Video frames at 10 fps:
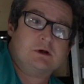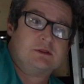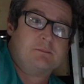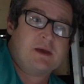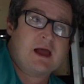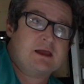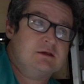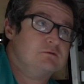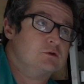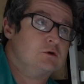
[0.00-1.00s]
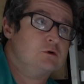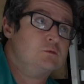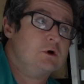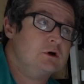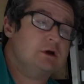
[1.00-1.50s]
and the back for the cold
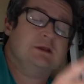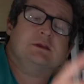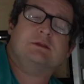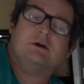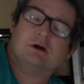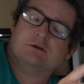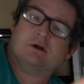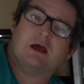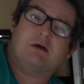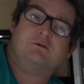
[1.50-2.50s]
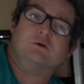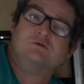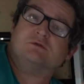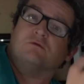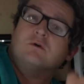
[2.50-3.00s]
water, and then the other half
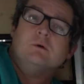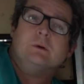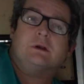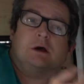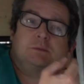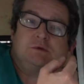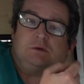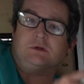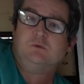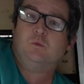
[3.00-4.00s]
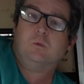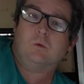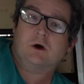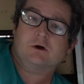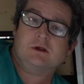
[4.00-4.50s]
goes forward up to the
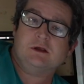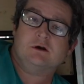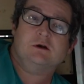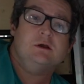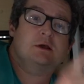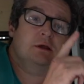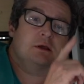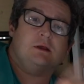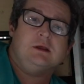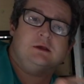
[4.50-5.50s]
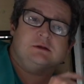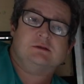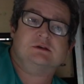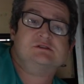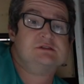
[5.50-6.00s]
water heater and
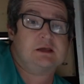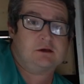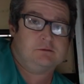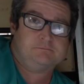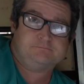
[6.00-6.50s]
the sink.